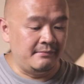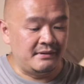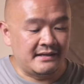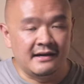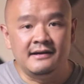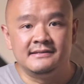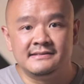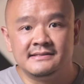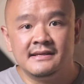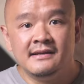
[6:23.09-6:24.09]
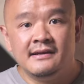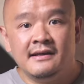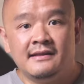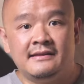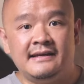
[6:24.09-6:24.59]
Because
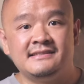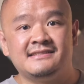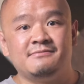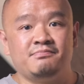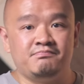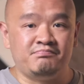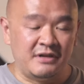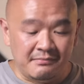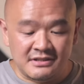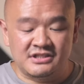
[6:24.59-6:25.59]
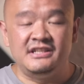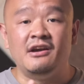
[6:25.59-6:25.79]
that's pretty much the